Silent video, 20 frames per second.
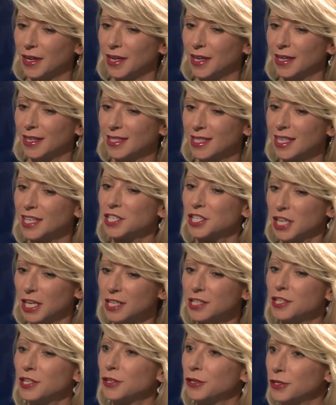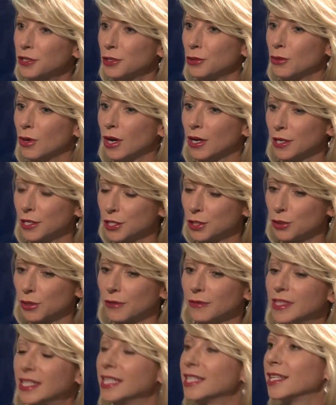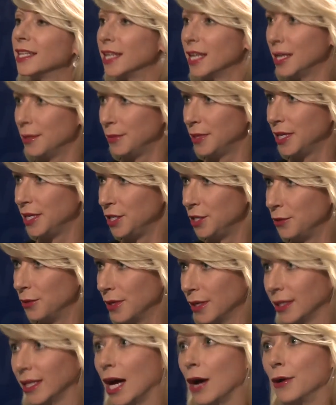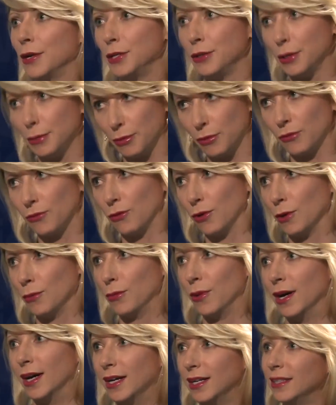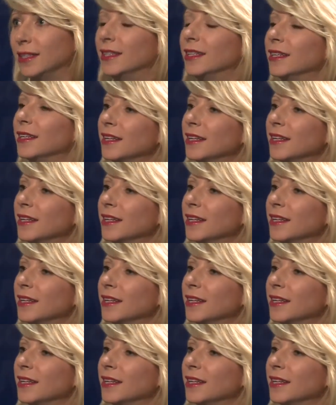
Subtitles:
It's not changing who you are. It's sort of disinhibiting you and allowing you to perform well.